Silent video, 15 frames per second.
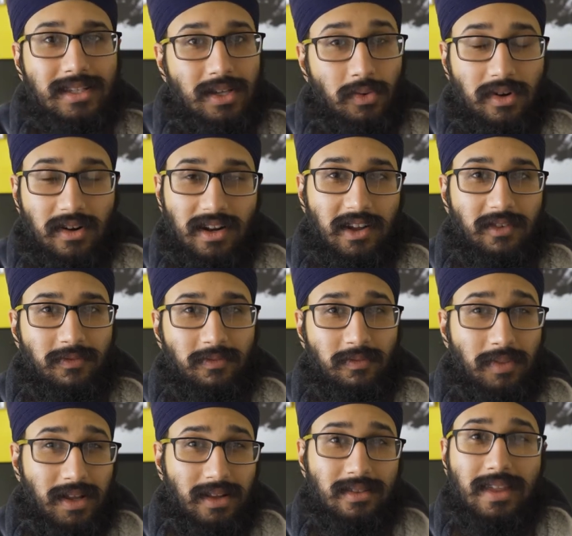it wouldn't have
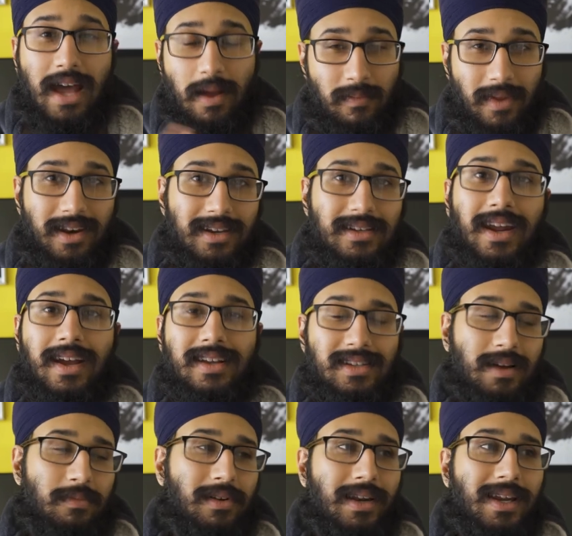been that many days,
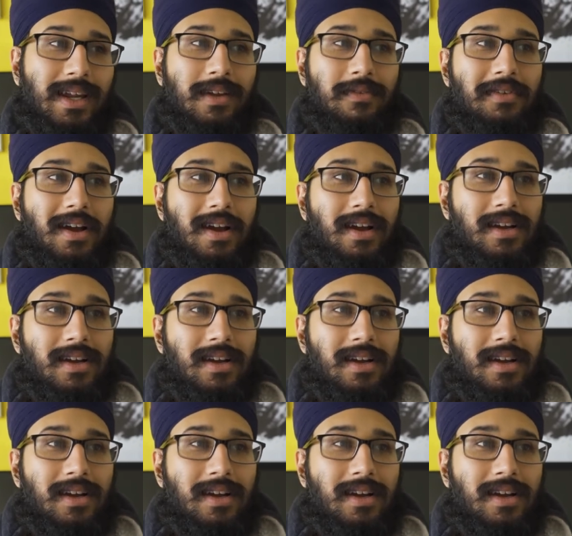I believe,